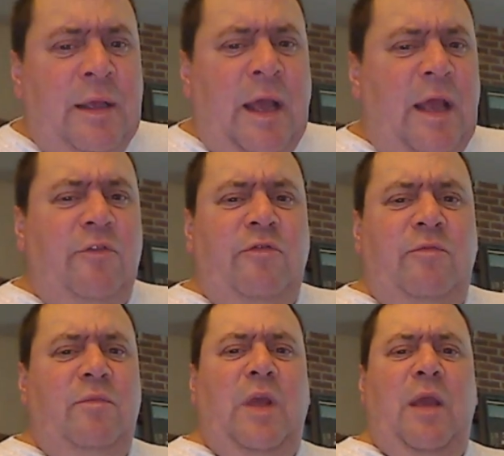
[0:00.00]

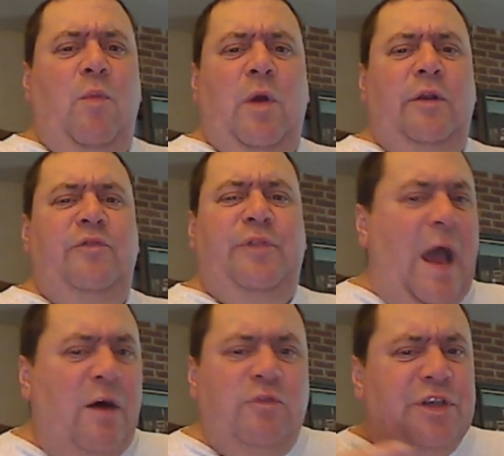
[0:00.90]
Has he wears
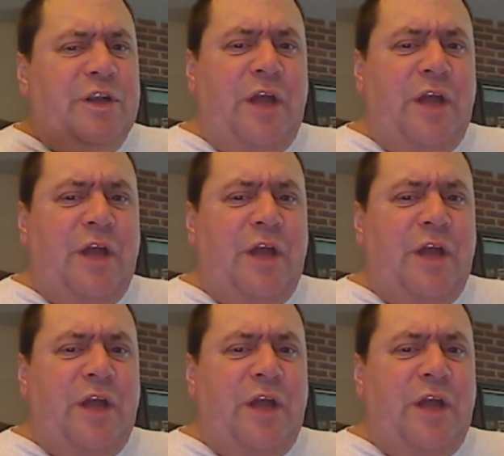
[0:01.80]
thousand